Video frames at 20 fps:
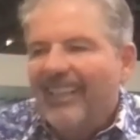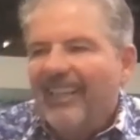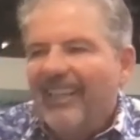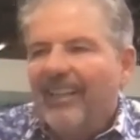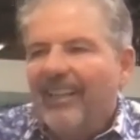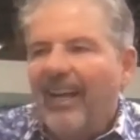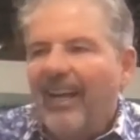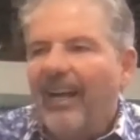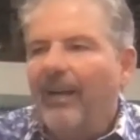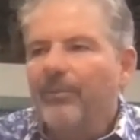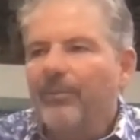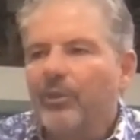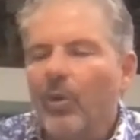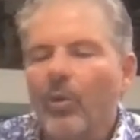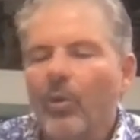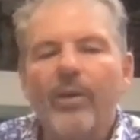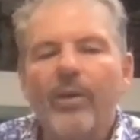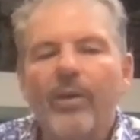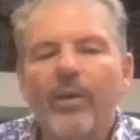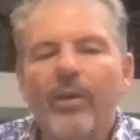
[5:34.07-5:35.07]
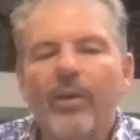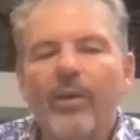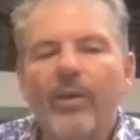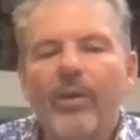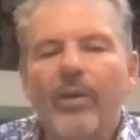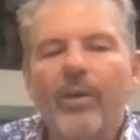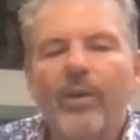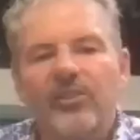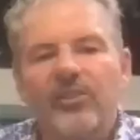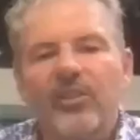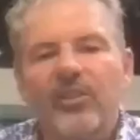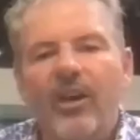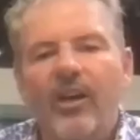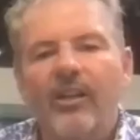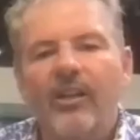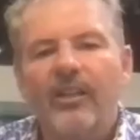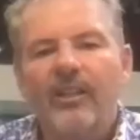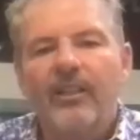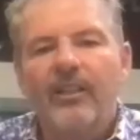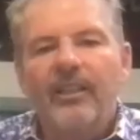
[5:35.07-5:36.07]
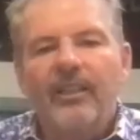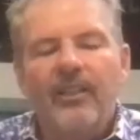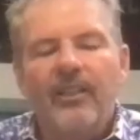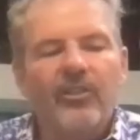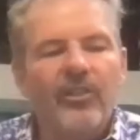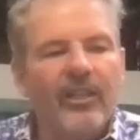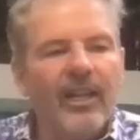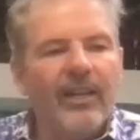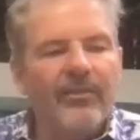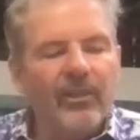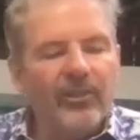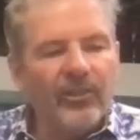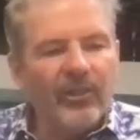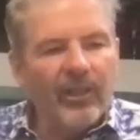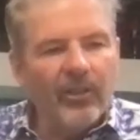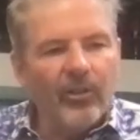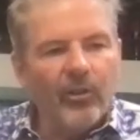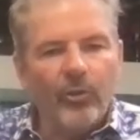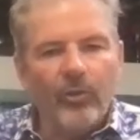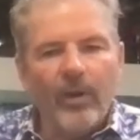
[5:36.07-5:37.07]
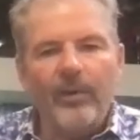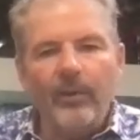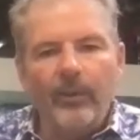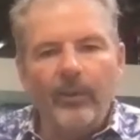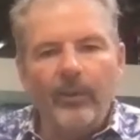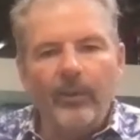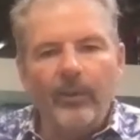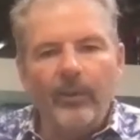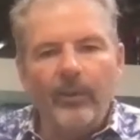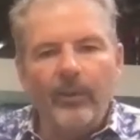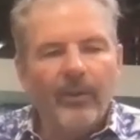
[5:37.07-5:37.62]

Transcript: So whoever gets this car is going to have this incredible,